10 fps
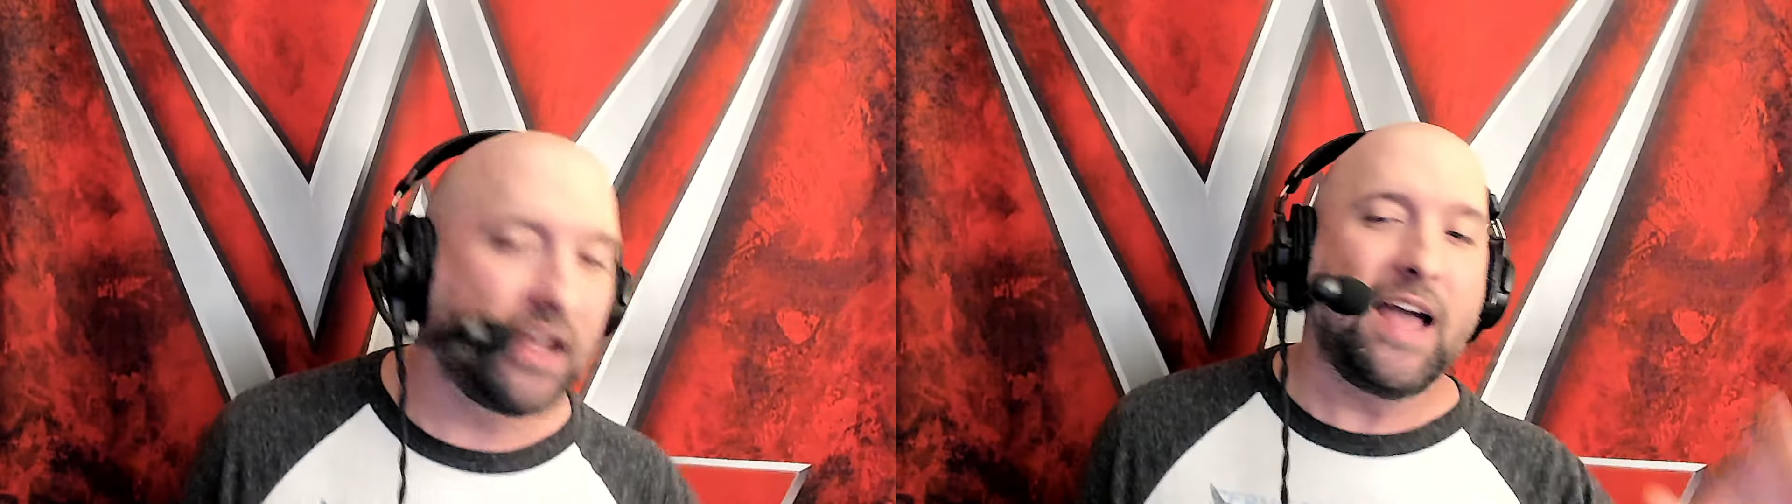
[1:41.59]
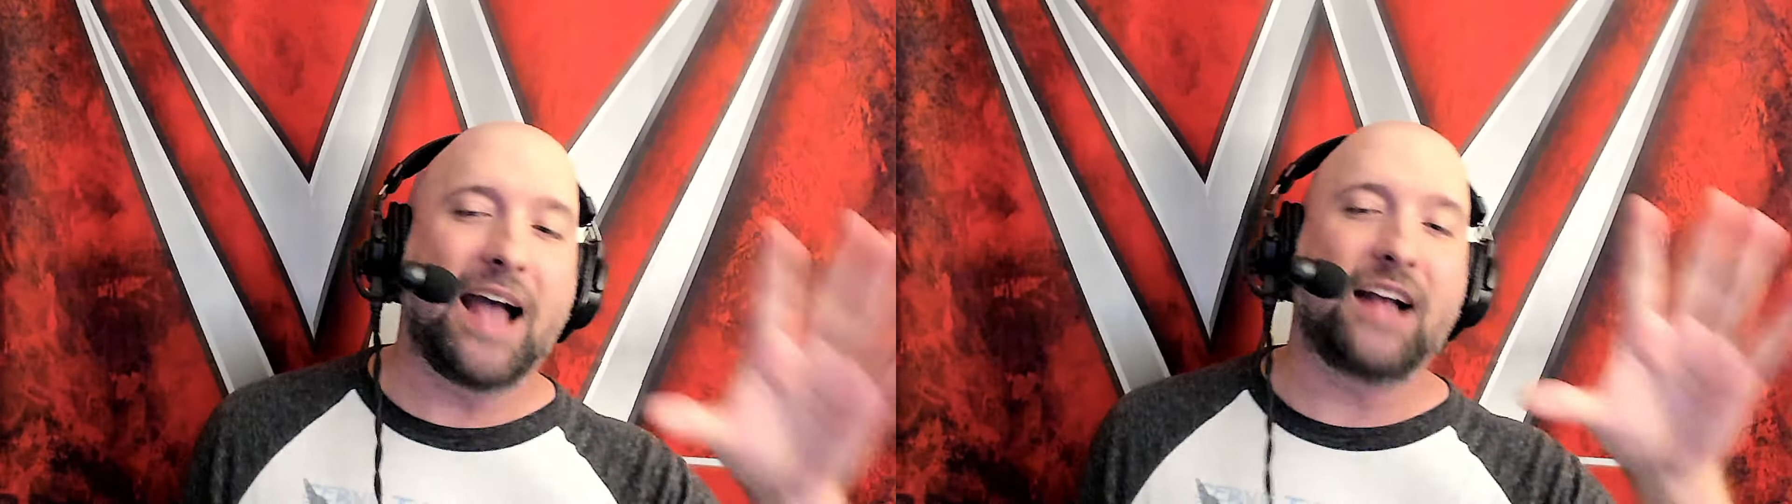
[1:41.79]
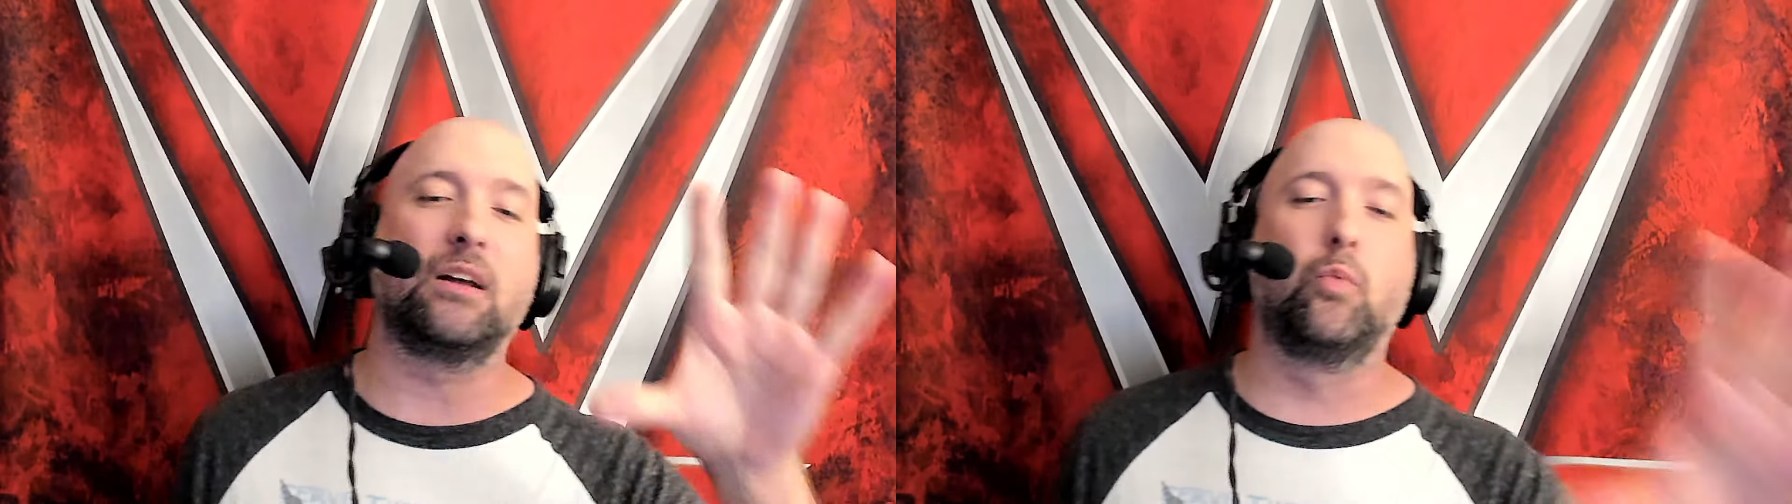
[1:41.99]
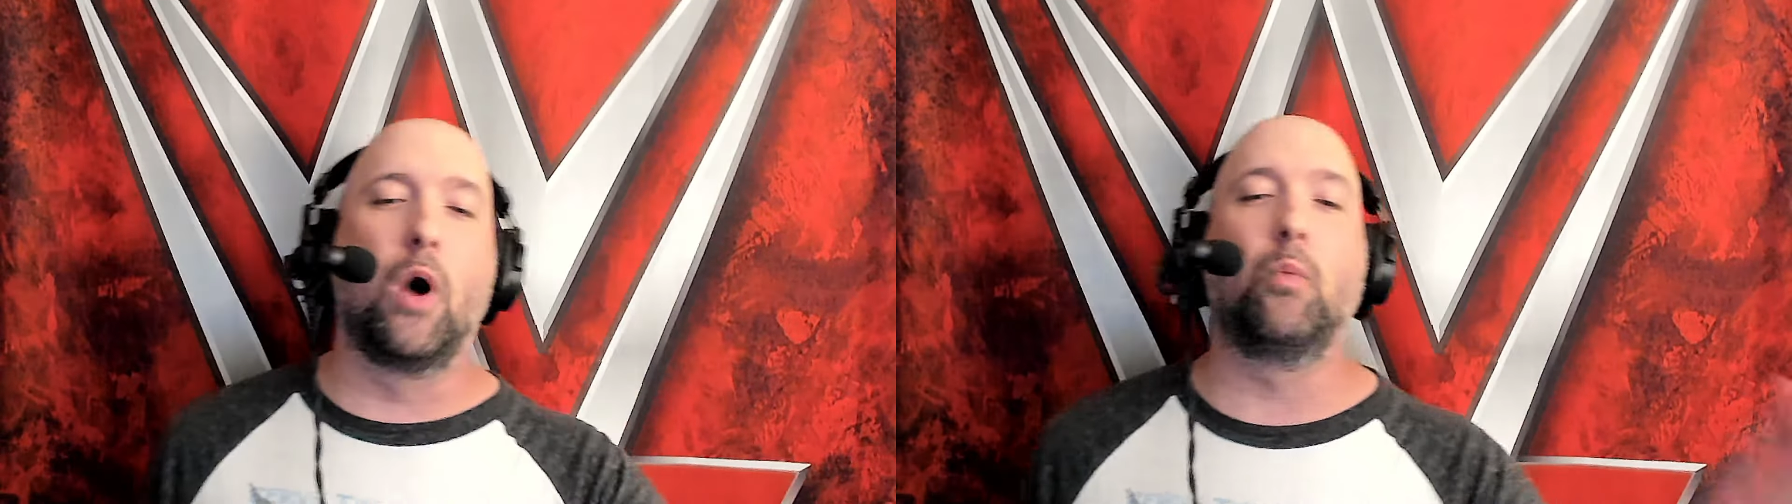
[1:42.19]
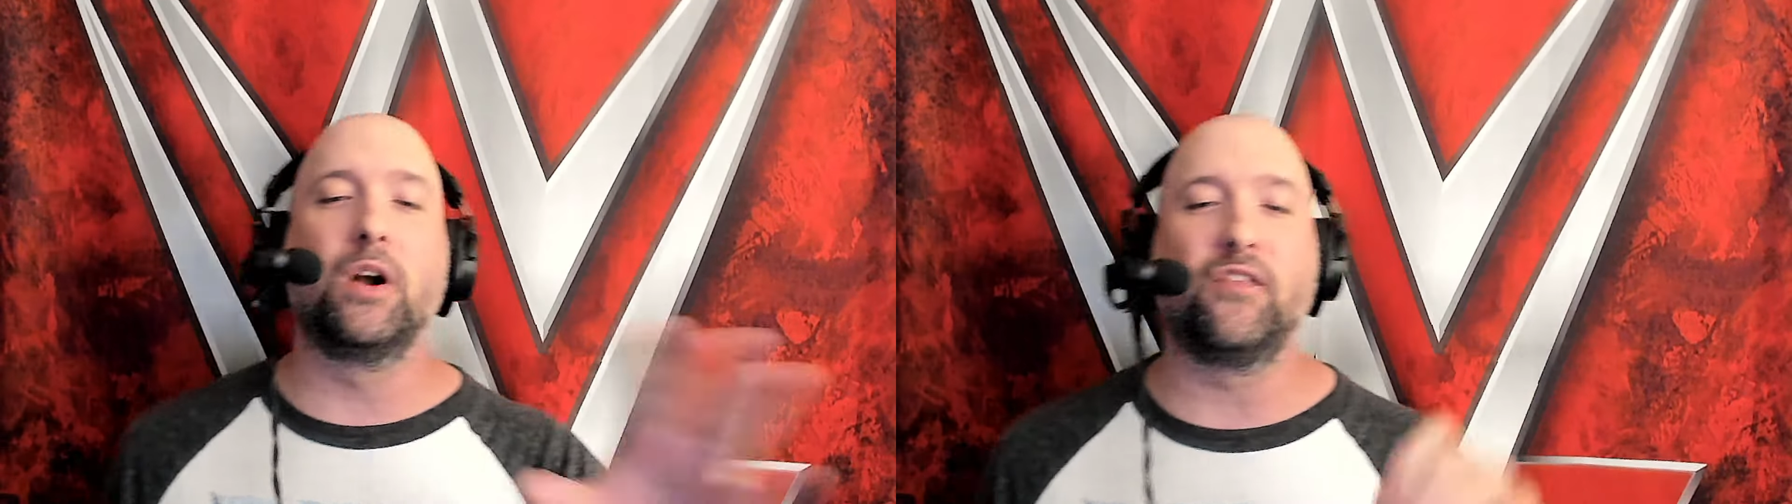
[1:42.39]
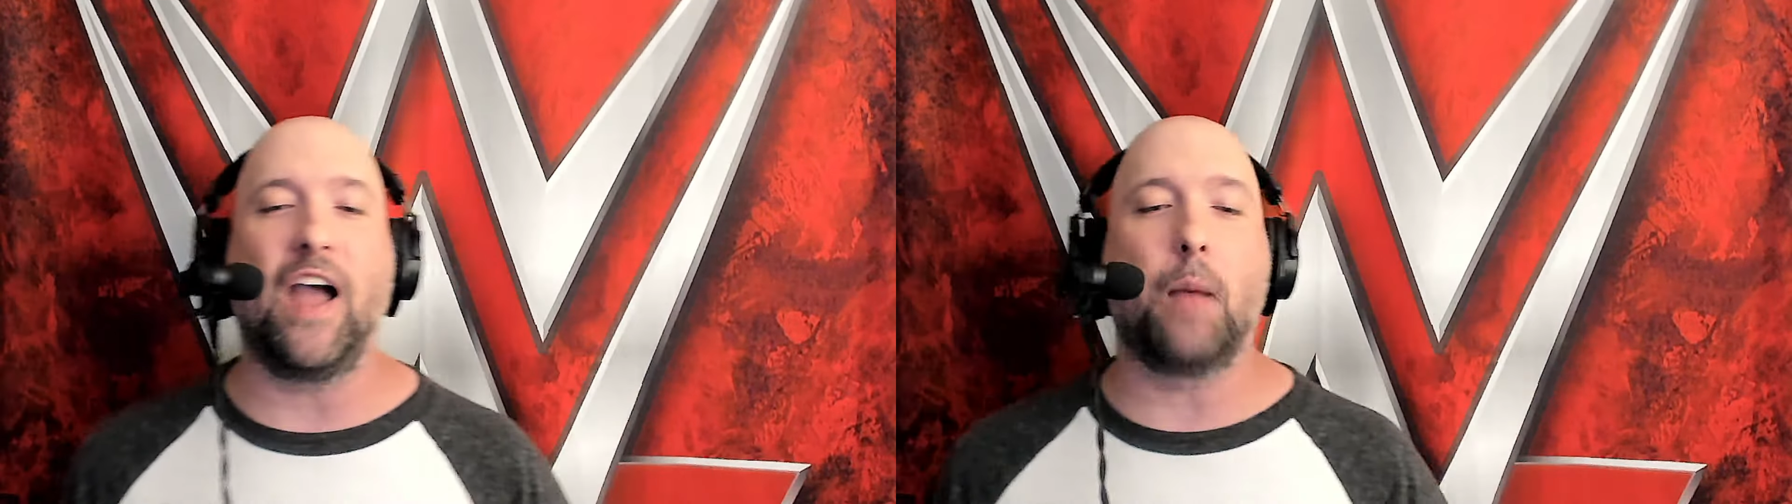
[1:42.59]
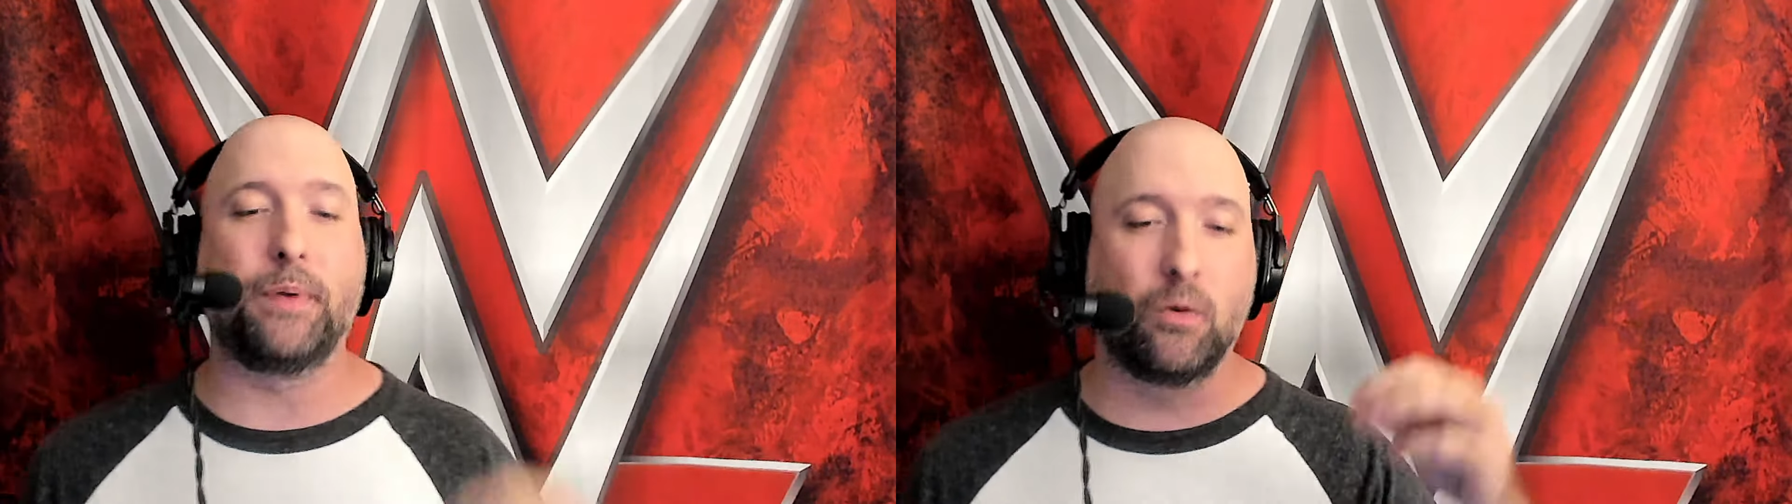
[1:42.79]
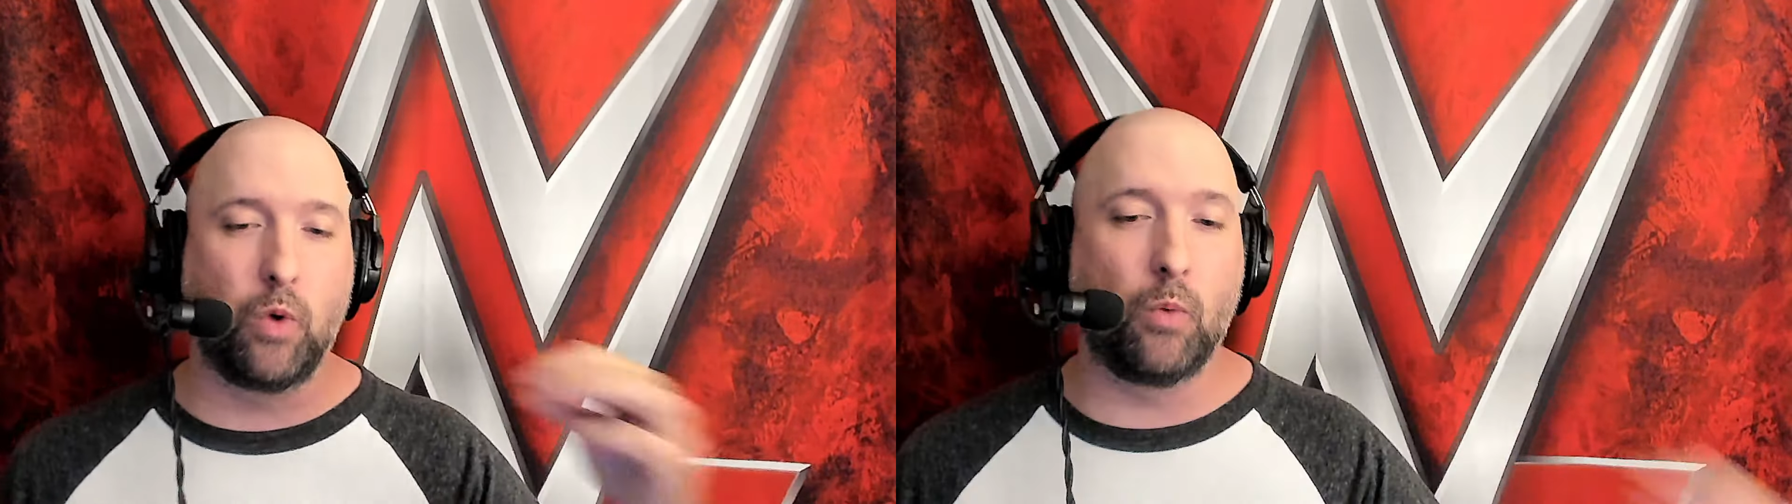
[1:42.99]
as to what would have happened
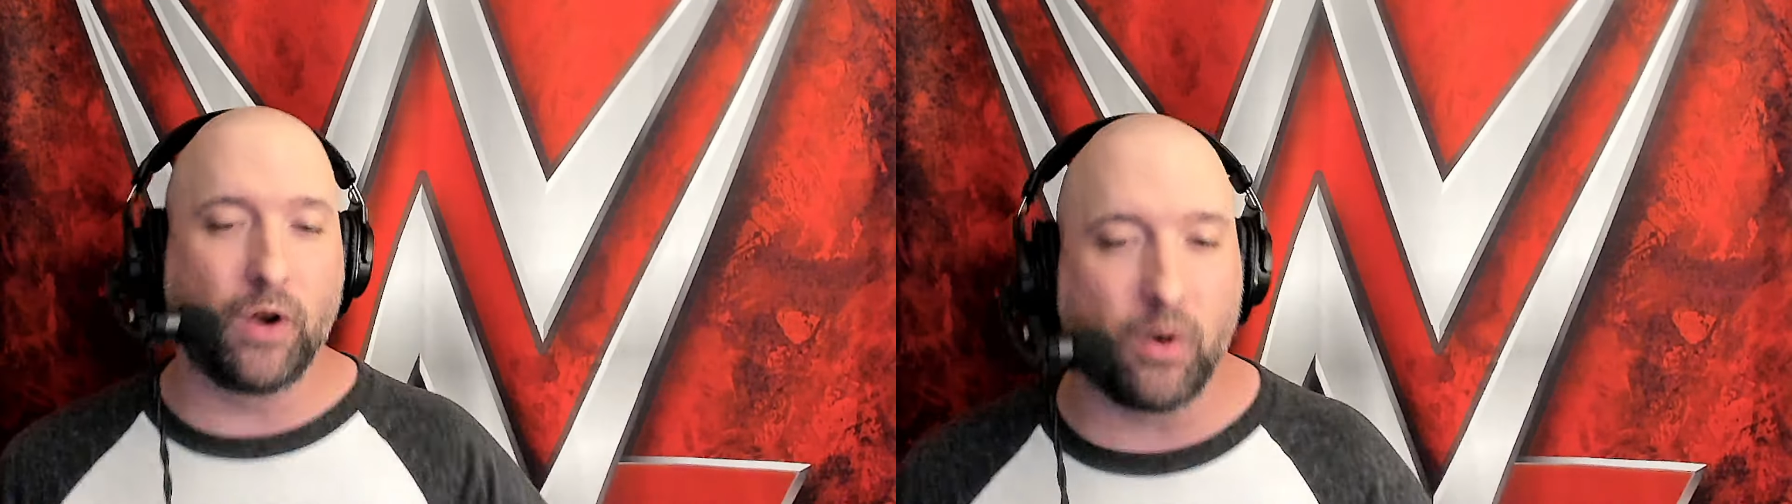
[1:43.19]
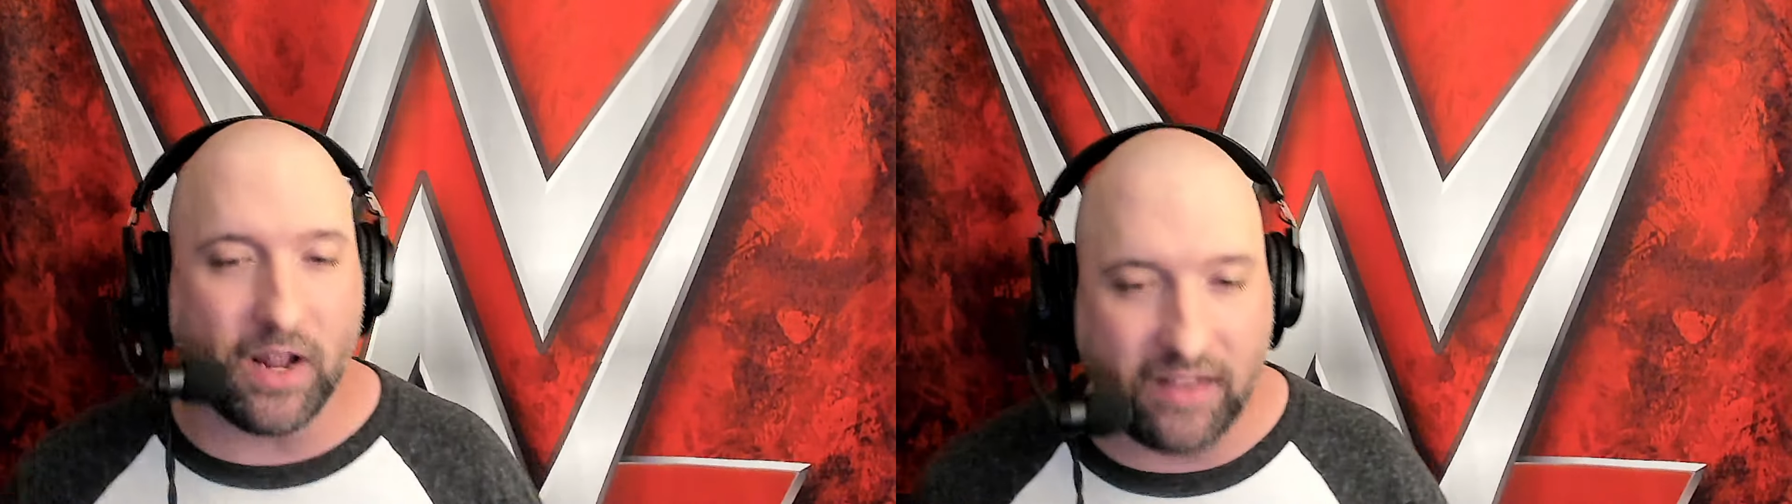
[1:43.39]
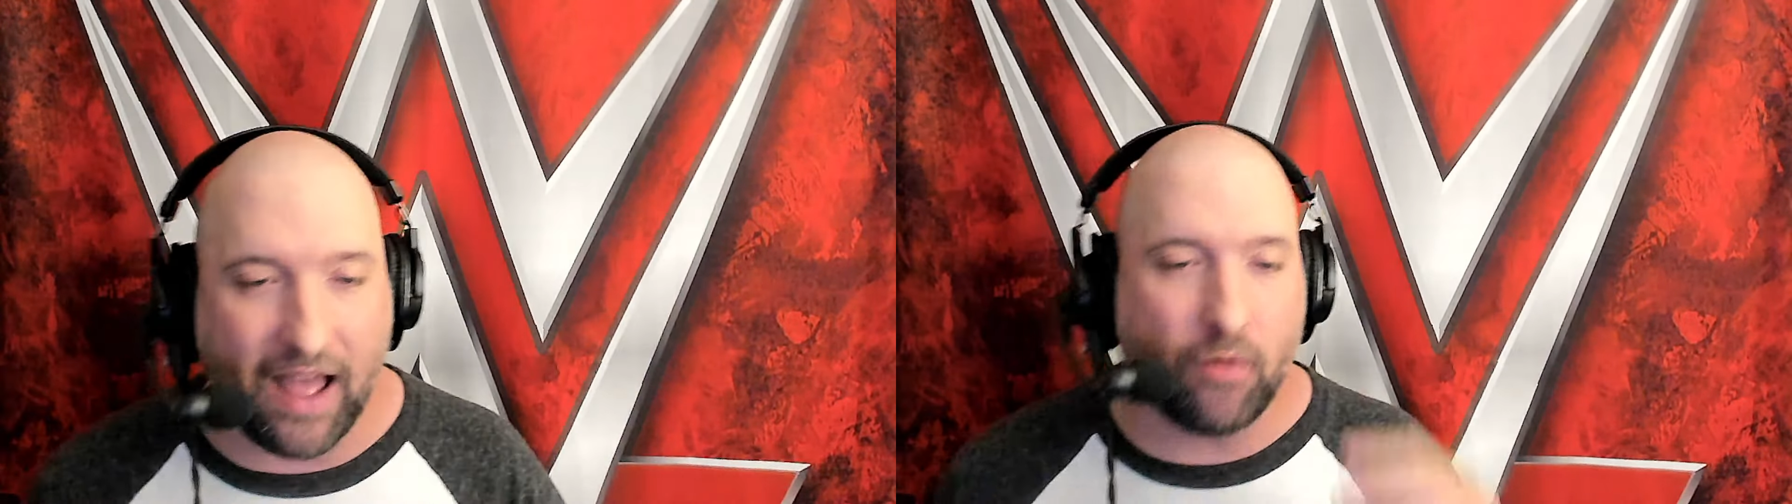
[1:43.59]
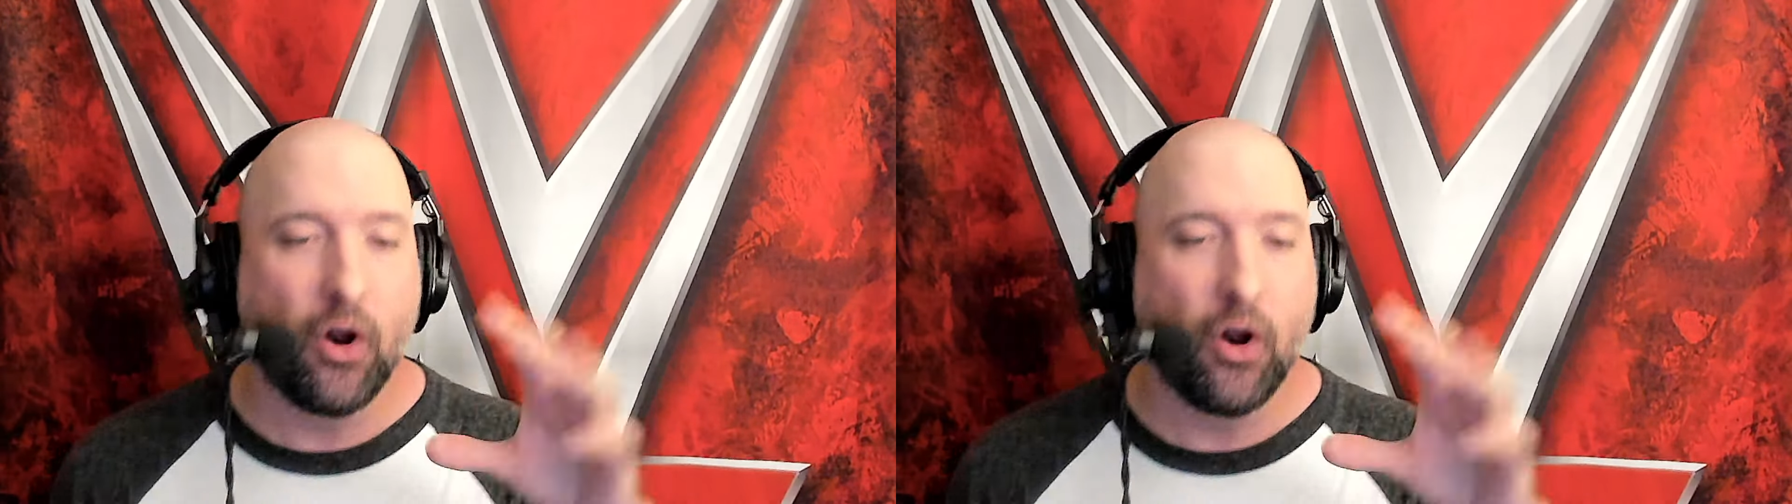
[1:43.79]
and what would have went down